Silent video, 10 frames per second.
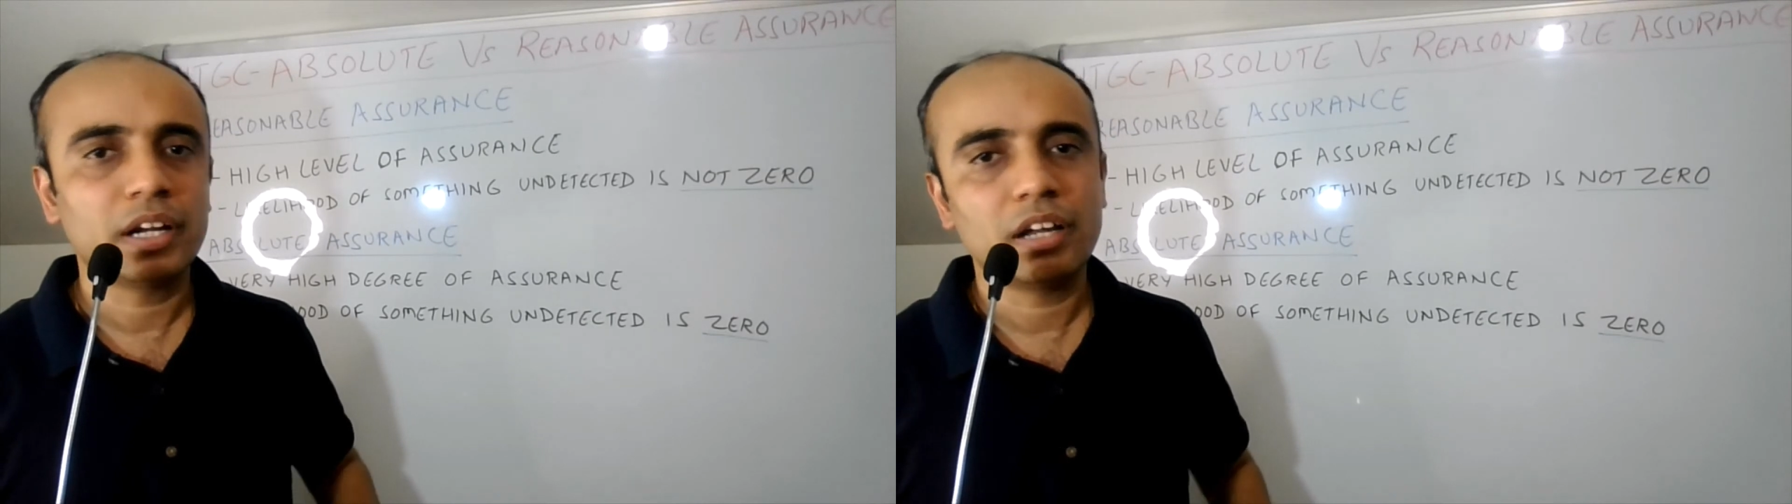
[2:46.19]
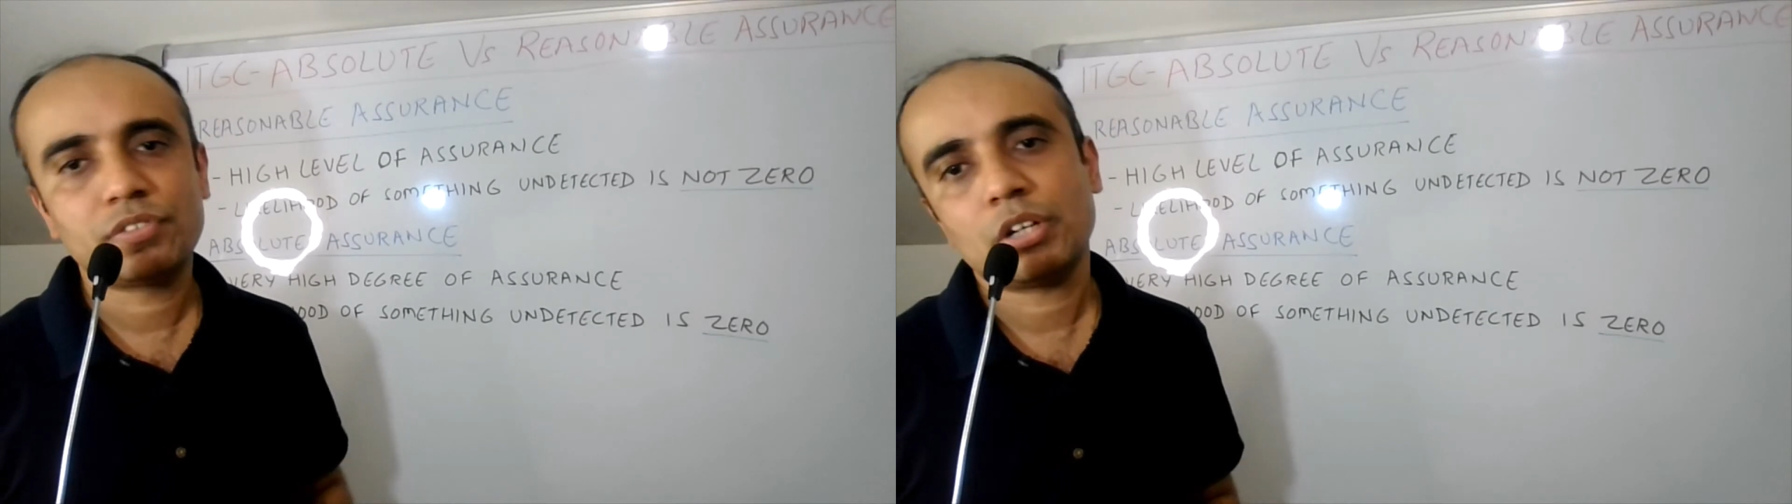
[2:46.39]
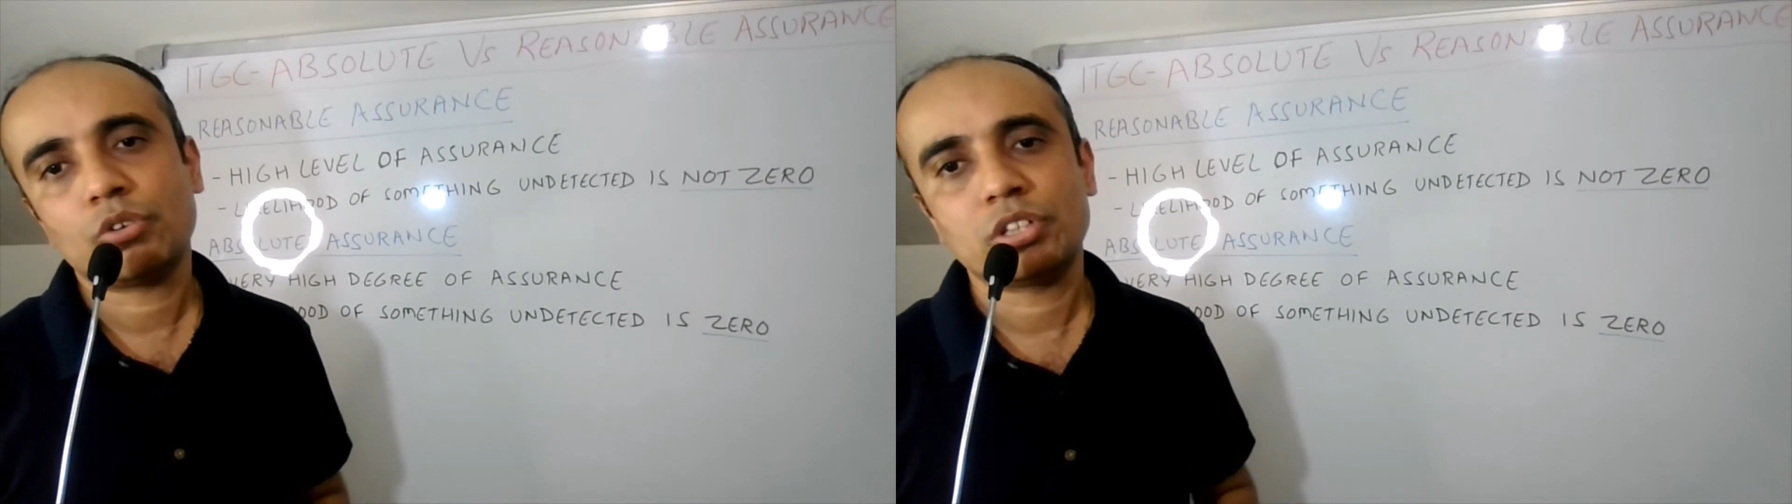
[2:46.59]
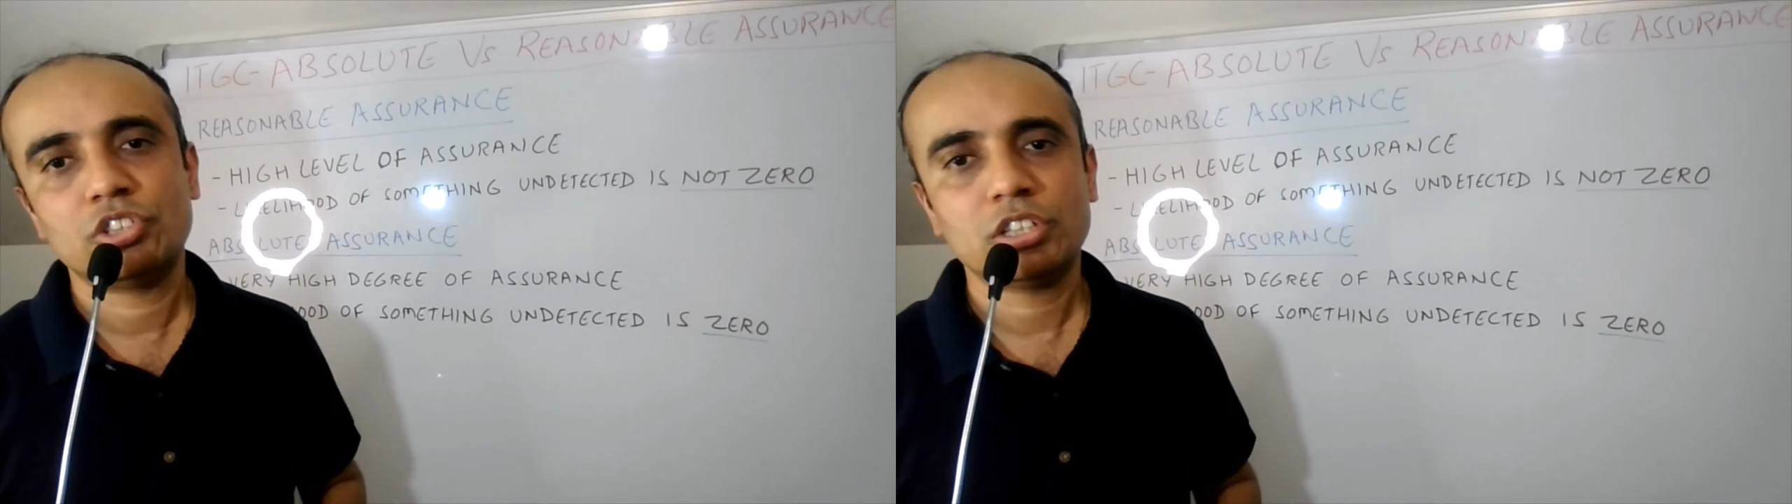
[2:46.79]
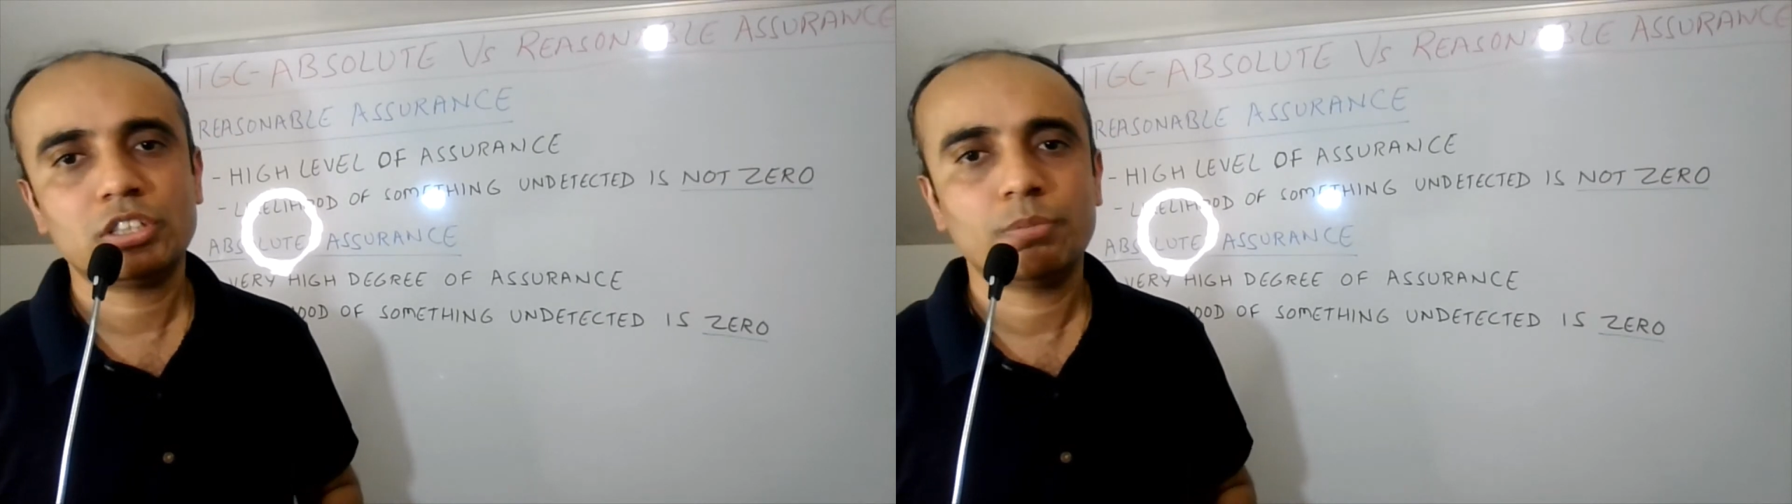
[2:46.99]
left out. It's
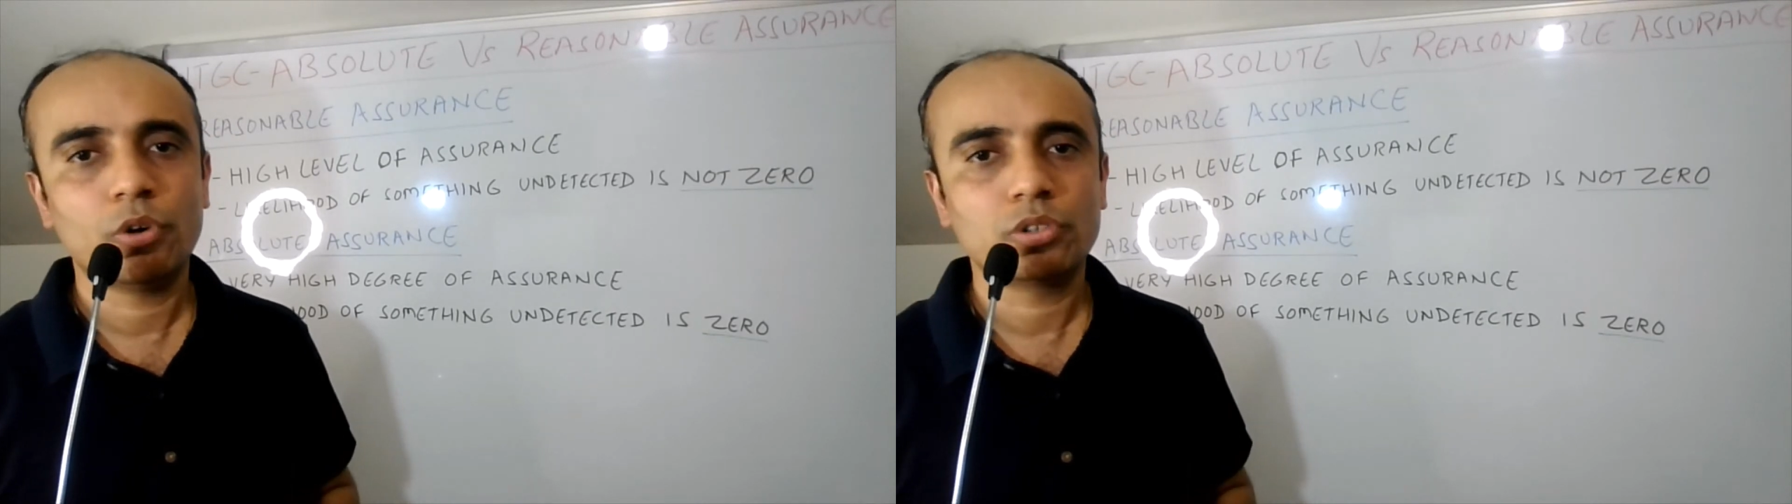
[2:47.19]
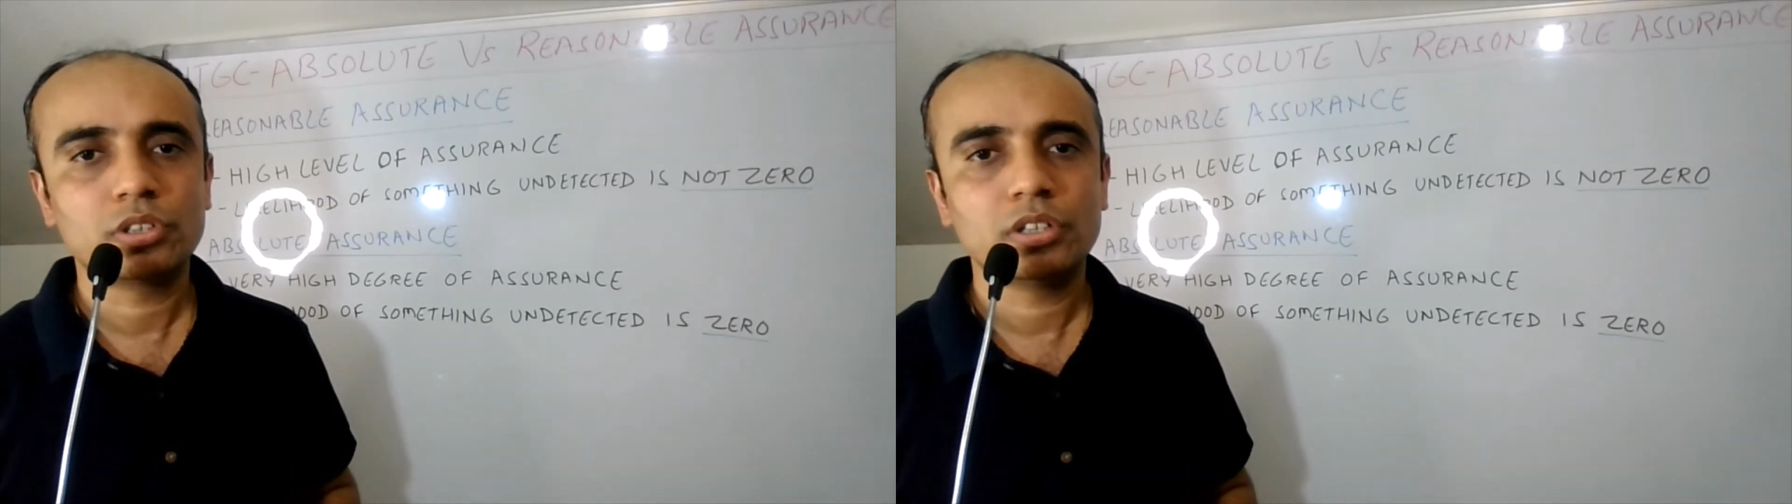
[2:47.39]
just about